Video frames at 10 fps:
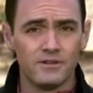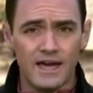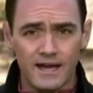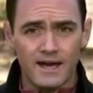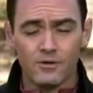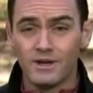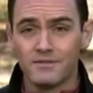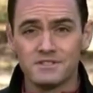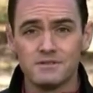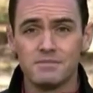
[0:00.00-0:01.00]
that out. We
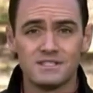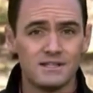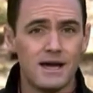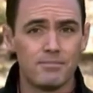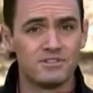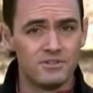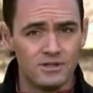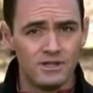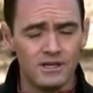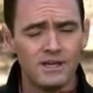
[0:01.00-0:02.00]
obviously missed an
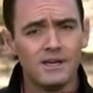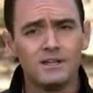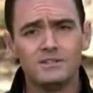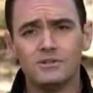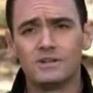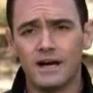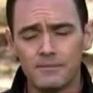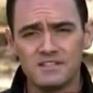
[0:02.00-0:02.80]
opportunity to do common